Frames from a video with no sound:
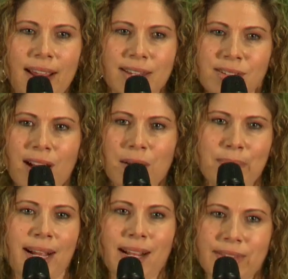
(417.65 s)
I
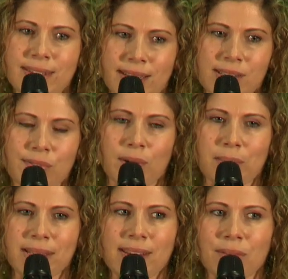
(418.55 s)
got back on the dance floor
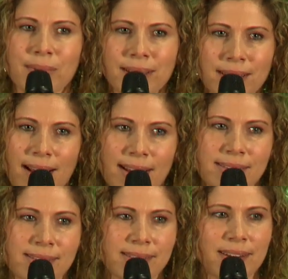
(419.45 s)
because I
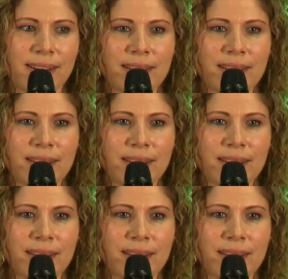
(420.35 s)
realized